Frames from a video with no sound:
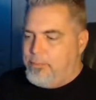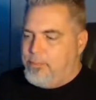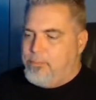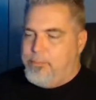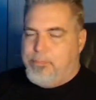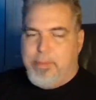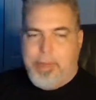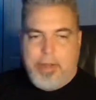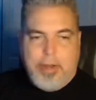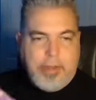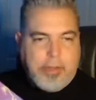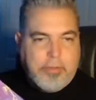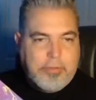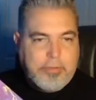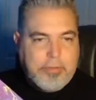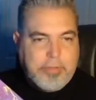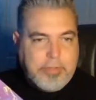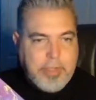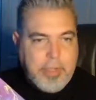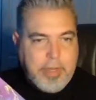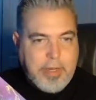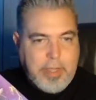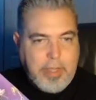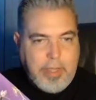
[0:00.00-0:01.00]
Pinnacle
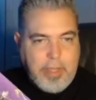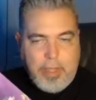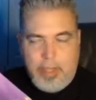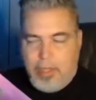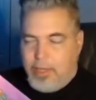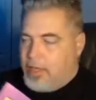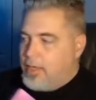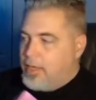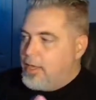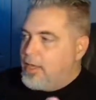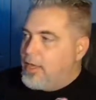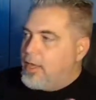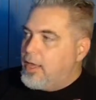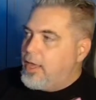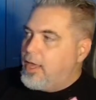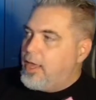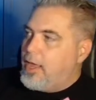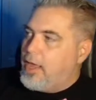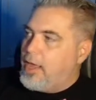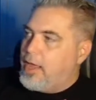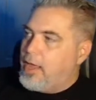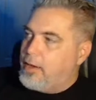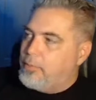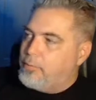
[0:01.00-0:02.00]
City
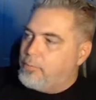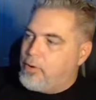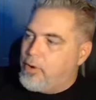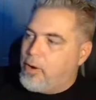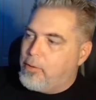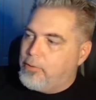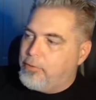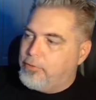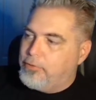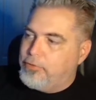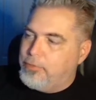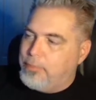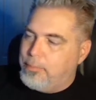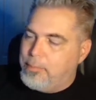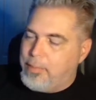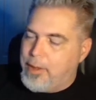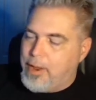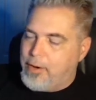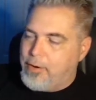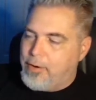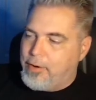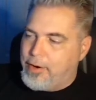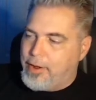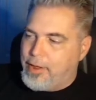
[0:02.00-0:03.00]
and Prowlers and
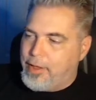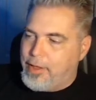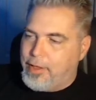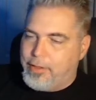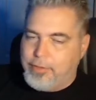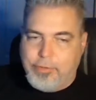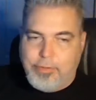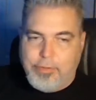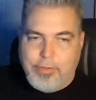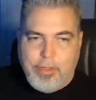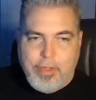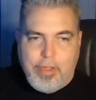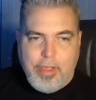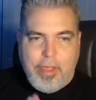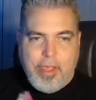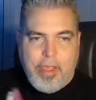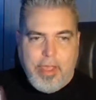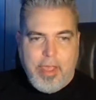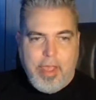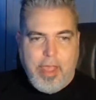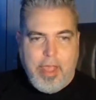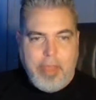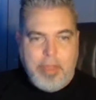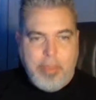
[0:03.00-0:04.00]
Paragons,
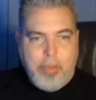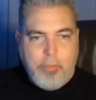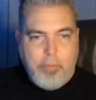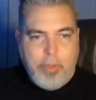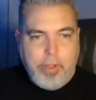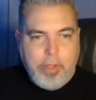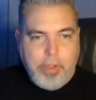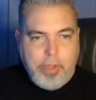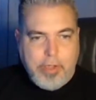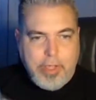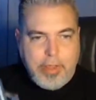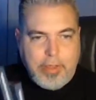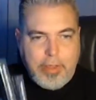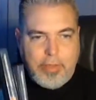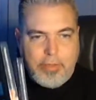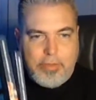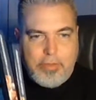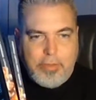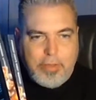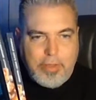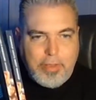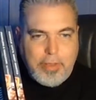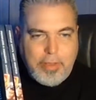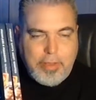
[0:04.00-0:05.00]
and then we look at
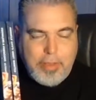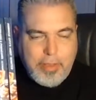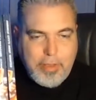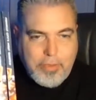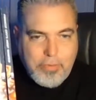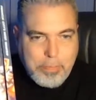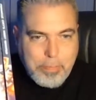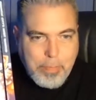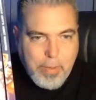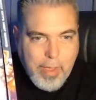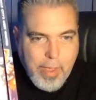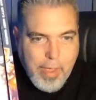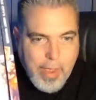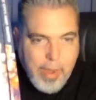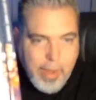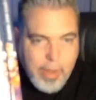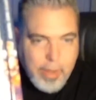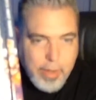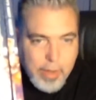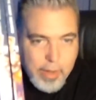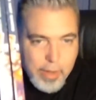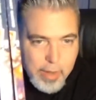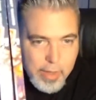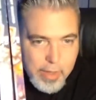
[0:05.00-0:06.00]
this
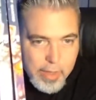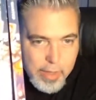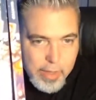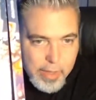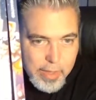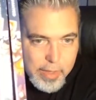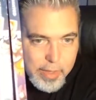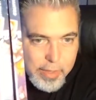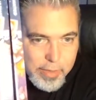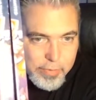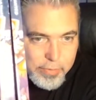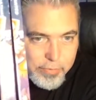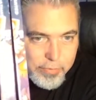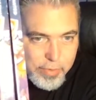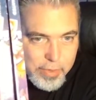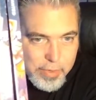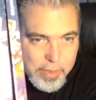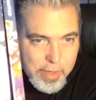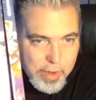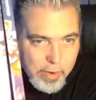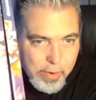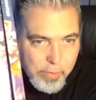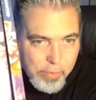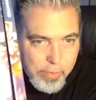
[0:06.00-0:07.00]
spine, see
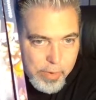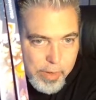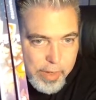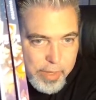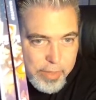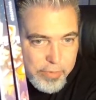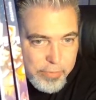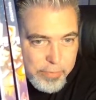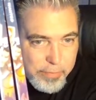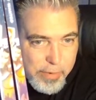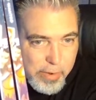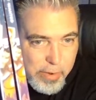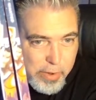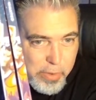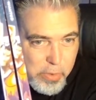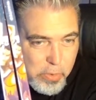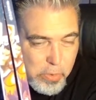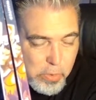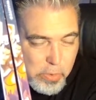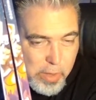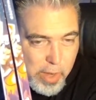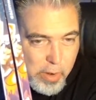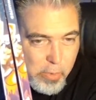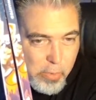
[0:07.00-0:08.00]
the artwork? It's very
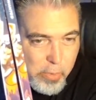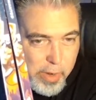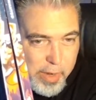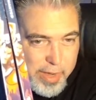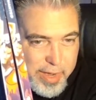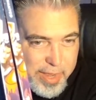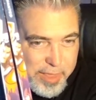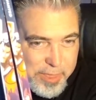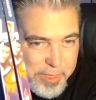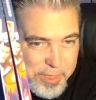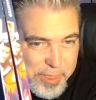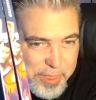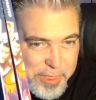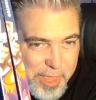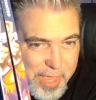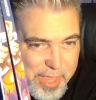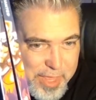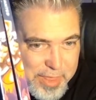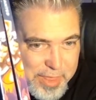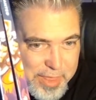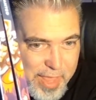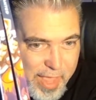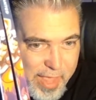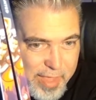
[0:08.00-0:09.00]
cool artwork, and I
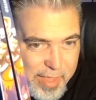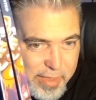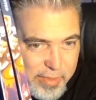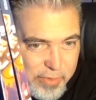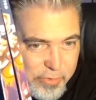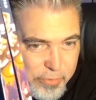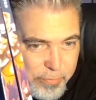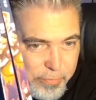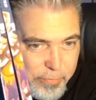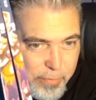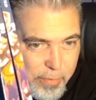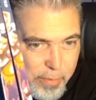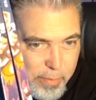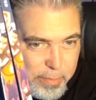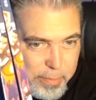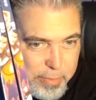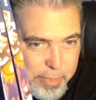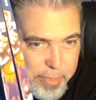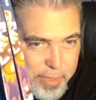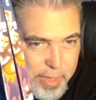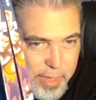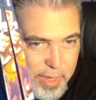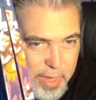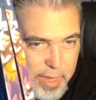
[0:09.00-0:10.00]
think that is
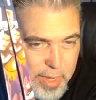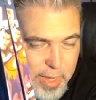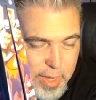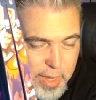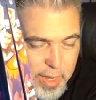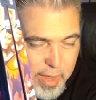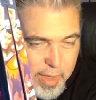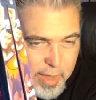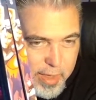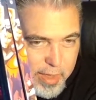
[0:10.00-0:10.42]
from the